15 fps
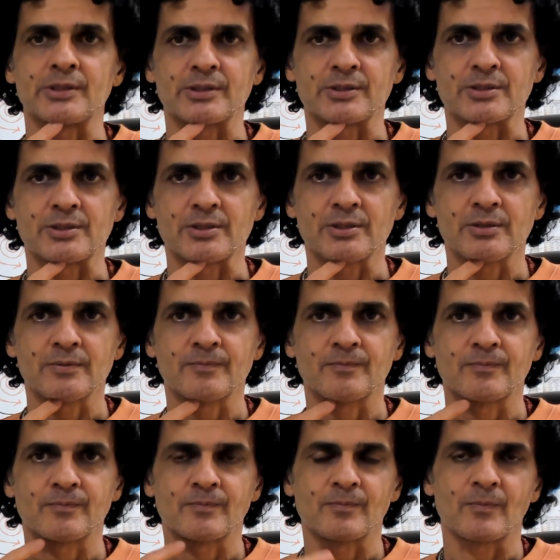energy,
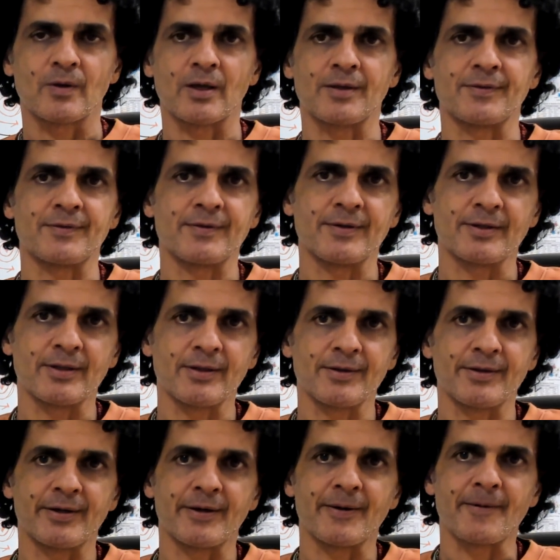until
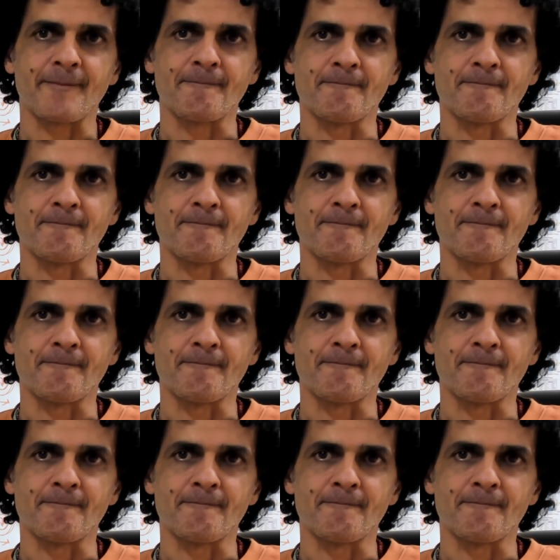the